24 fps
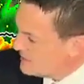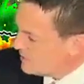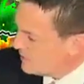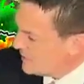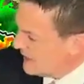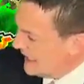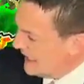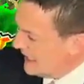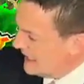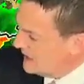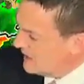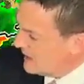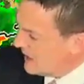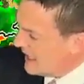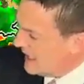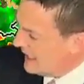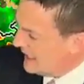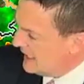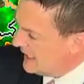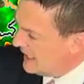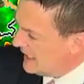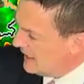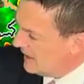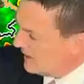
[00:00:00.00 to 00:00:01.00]
green
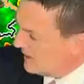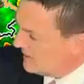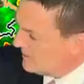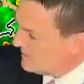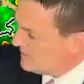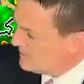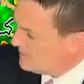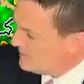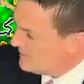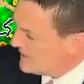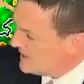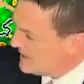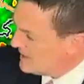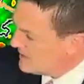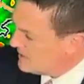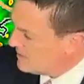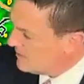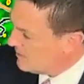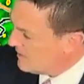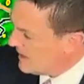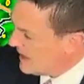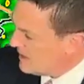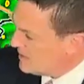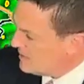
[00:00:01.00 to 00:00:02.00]
line here,
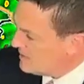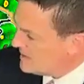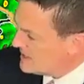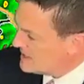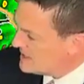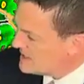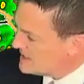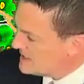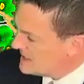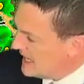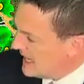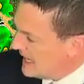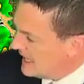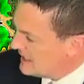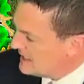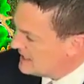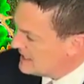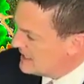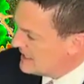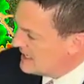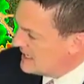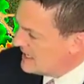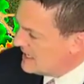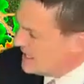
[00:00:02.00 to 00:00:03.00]
rather distinct,
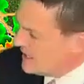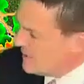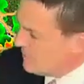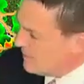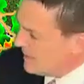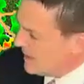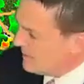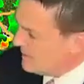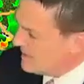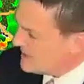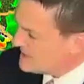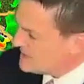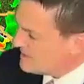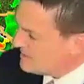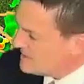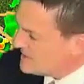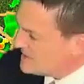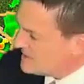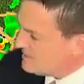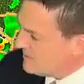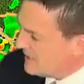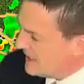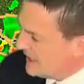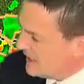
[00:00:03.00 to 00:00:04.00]
maybe some
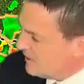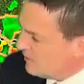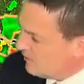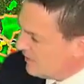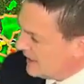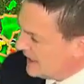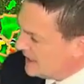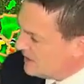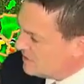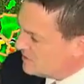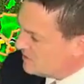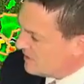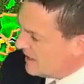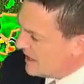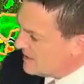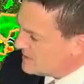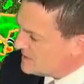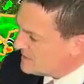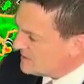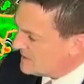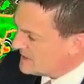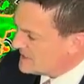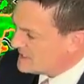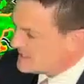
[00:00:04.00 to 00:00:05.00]
spitting
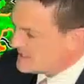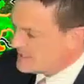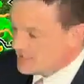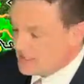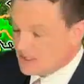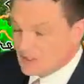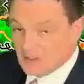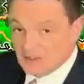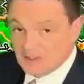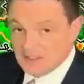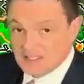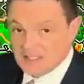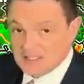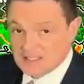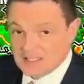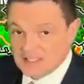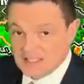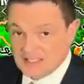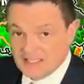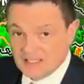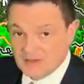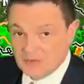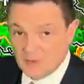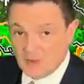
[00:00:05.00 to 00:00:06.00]
raindrops, but still it's
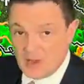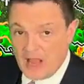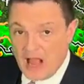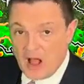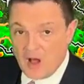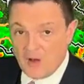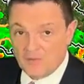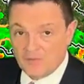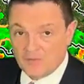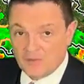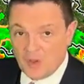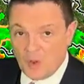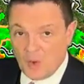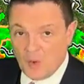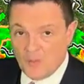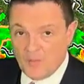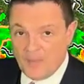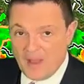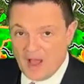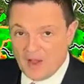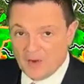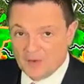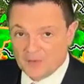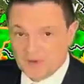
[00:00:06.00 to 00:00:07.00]
a outflow
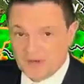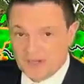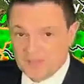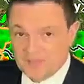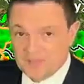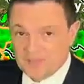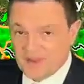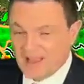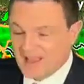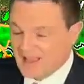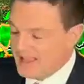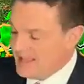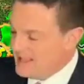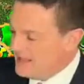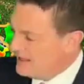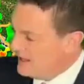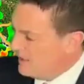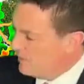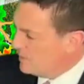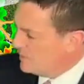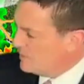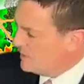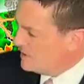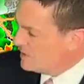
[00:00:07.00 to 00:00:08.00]
boundary
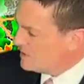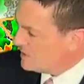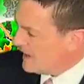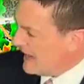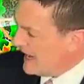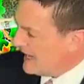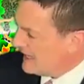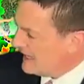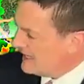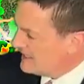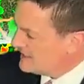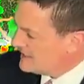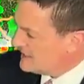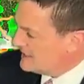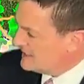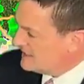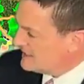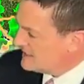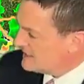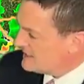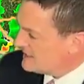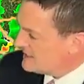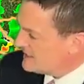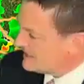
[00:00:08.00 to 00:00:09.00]
that we've been tracking
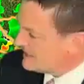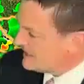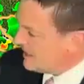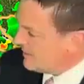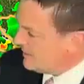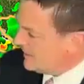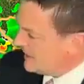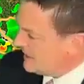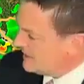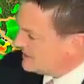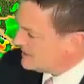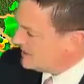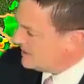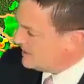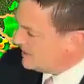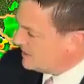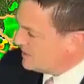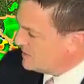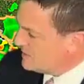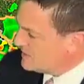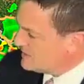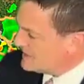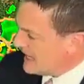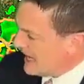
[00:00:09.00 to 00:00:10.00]
since coming into the
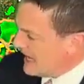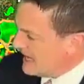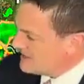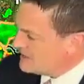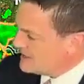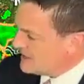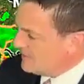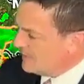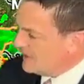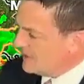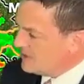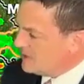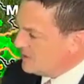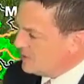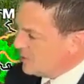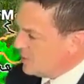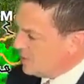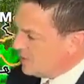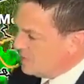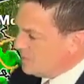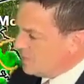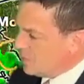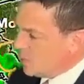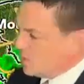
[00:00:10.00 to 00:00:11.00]
newscast, coming into
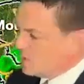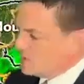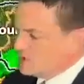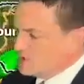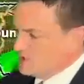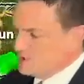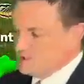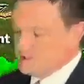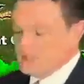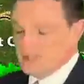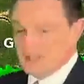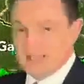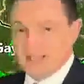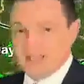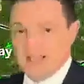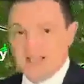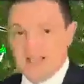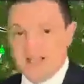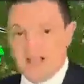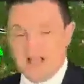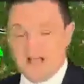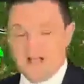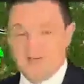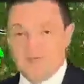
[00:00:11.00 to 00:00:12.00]
northern portions
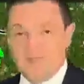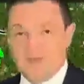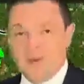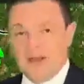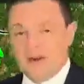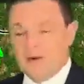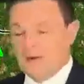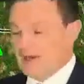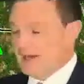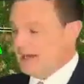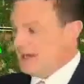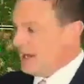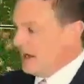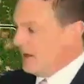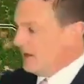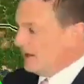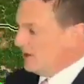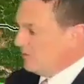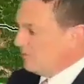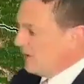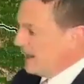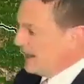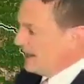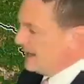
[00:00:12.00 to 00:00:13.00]
of Perry
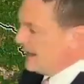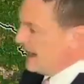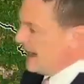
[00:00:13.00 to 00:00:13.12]
County right